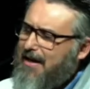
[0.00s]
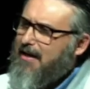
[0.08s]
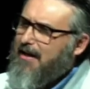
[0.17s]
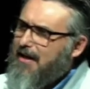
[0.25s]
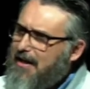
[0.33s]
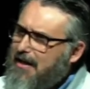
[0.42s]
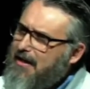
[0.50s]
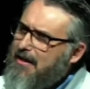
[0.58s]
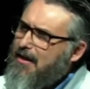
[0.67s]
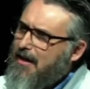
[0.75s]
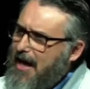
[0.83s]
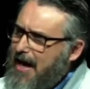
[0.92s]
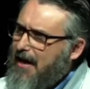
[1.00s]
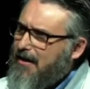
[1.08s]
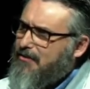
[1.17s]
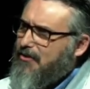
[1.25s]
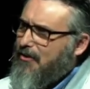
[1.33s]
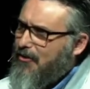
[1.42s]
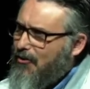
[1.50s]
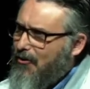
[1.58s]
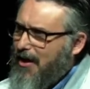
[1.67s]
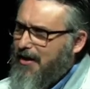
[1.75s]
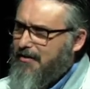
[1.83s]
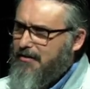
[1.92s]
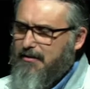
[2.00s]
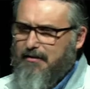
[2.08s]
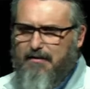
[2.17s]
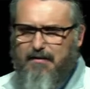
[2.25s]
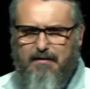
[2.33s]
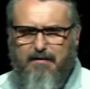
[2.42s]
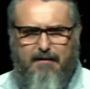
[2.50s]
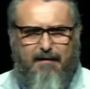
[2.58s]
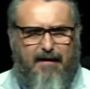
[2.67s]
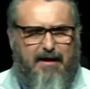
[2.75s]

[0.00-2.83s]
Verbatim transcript: But yet, He has grace